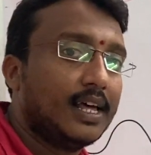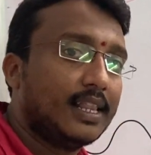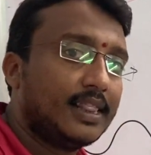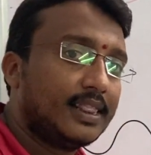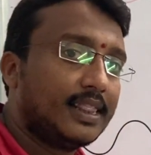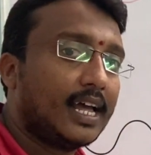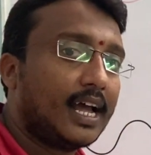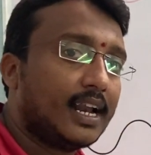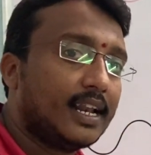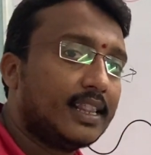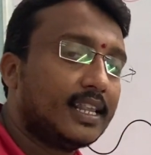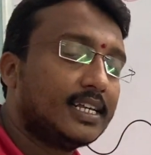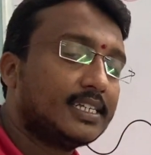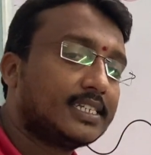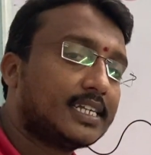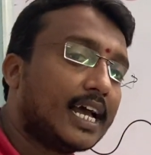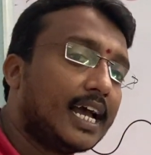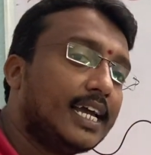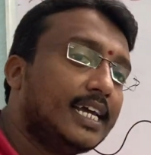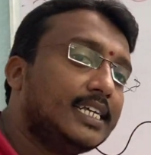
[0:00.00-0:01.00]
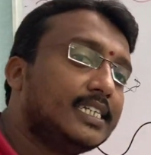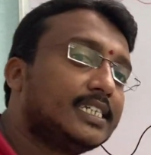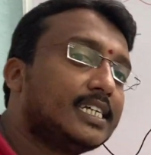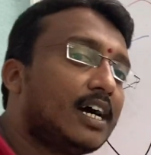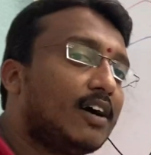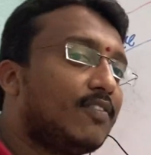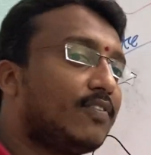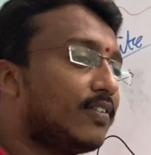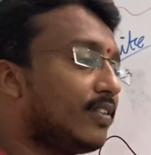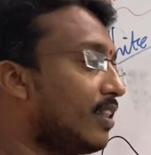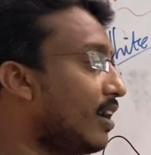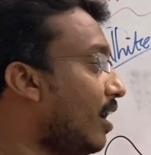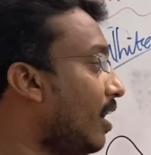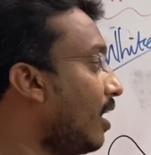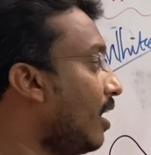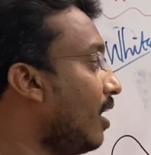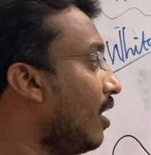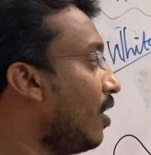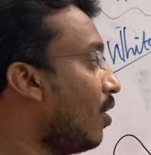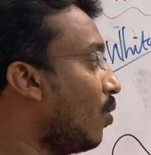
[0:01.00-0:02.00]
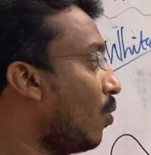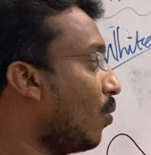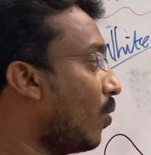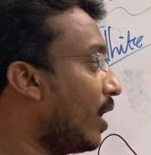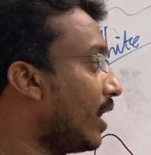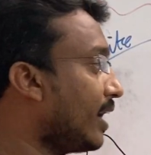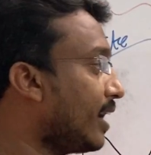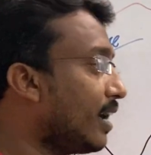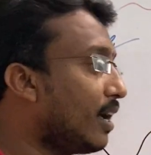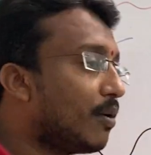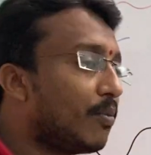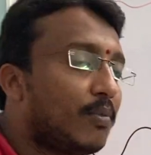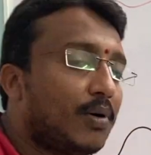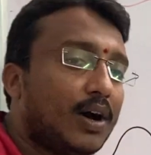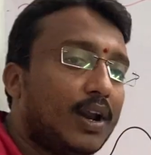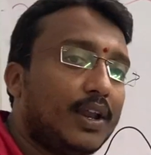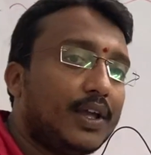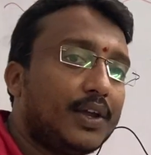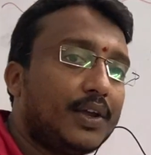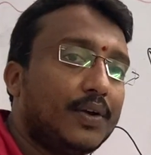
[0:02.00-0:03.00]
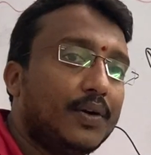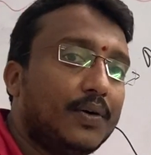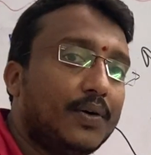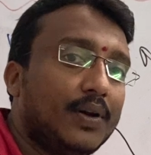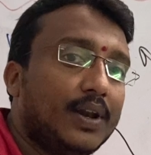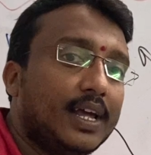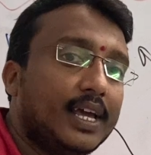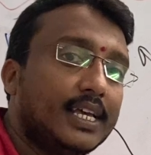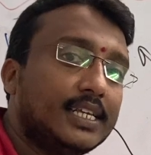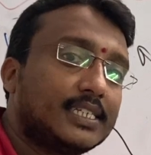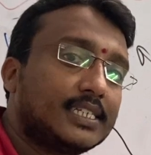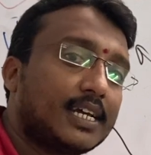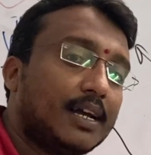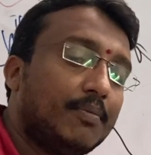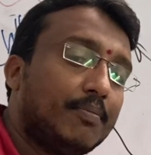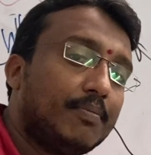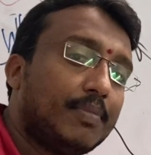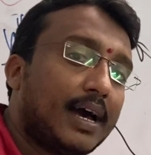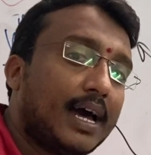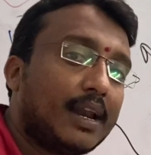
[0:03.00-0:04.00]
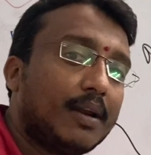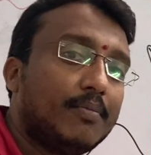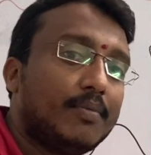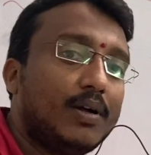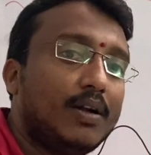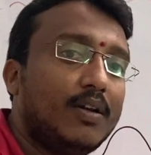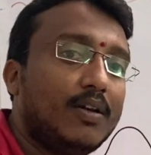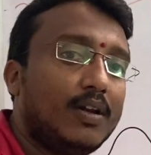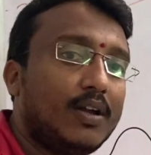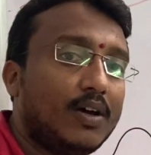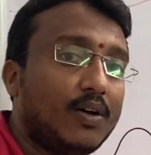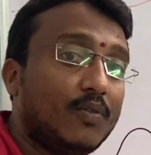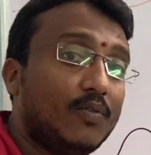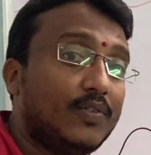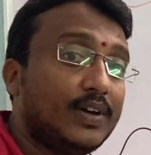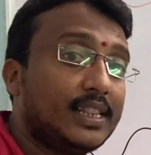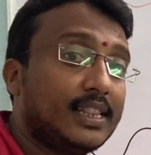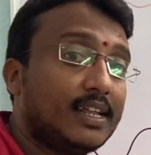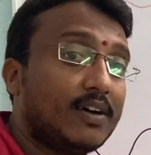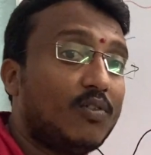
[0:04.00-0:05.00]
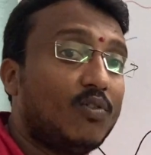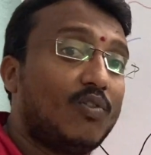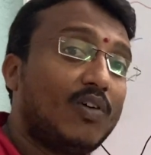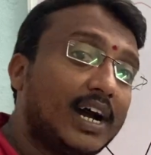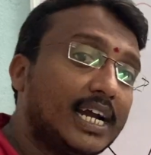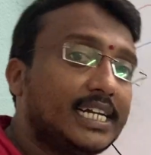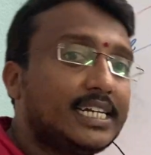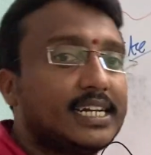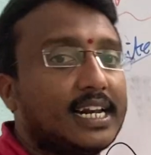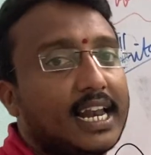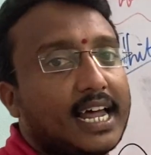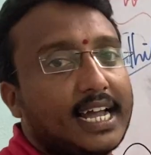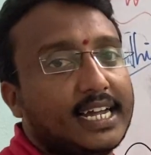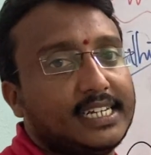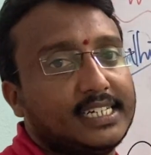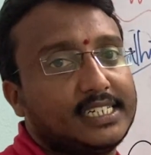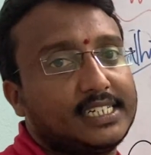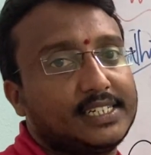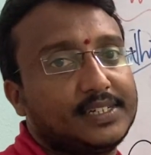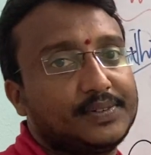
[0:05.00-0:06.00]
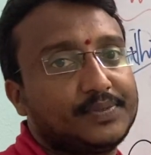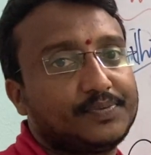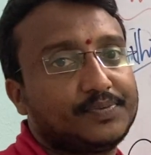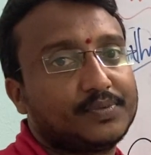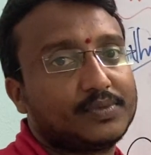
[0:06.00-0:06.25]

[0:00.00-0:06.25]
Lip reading: then the size of the water molecule is comparable with the white light.